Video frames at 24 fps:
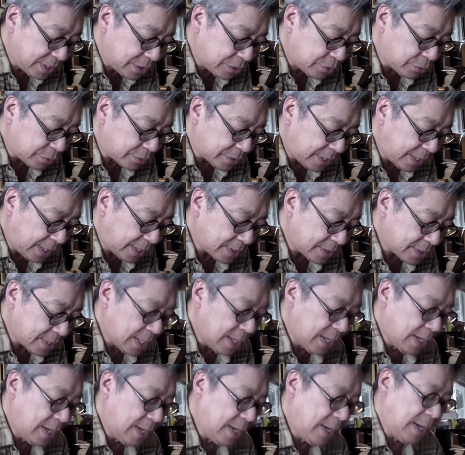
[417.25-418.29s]
initial
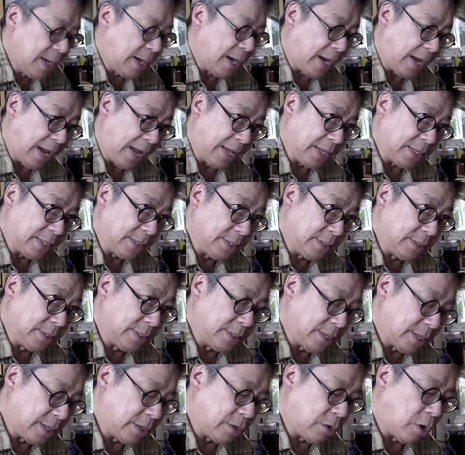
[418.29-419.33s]
tests, I had
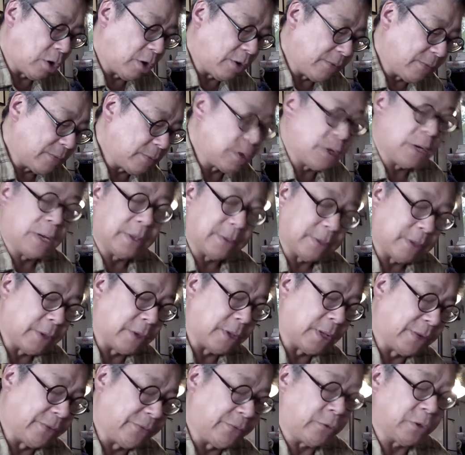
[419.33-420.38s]
done on, no,
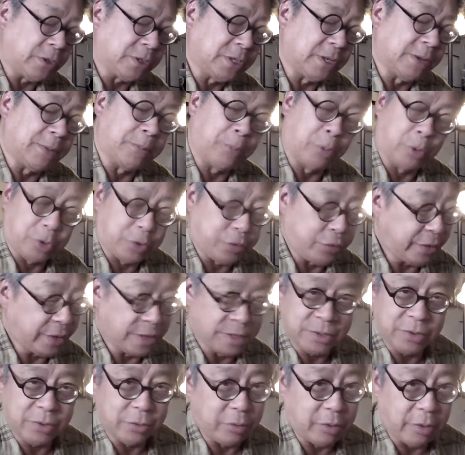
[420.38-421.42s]
the unfortunately,
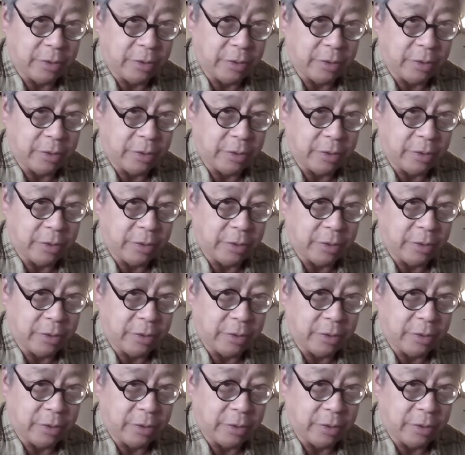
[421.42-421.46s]
Portriga is no